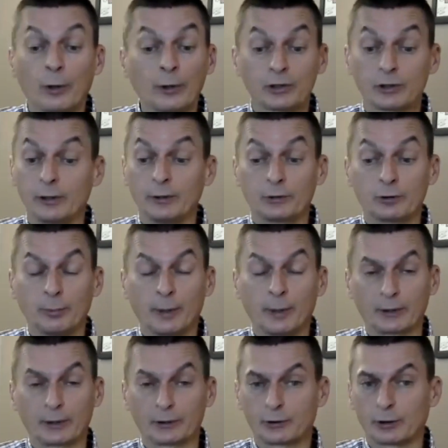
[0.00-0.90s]
honestly,
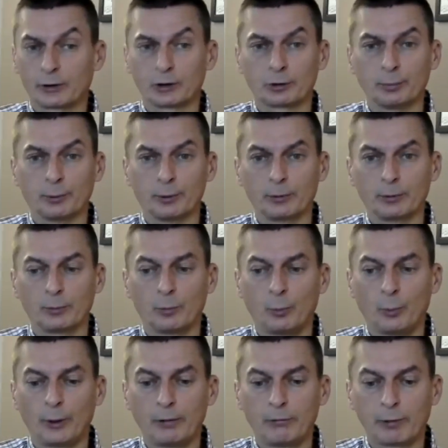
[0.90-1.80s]
to my astonishment,
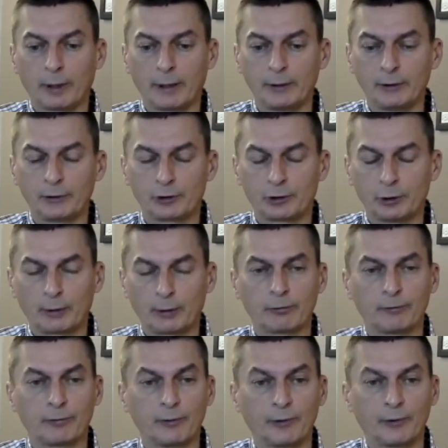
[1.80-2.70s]
we raised
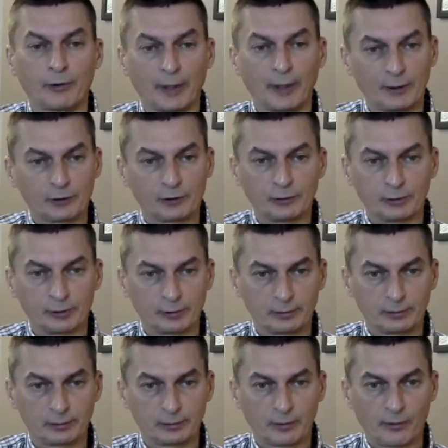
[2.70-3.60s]

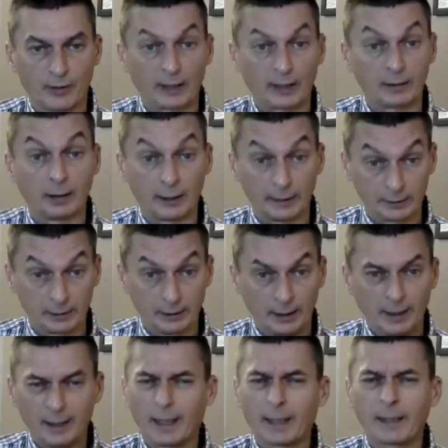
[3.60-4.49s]
$250,000 that night.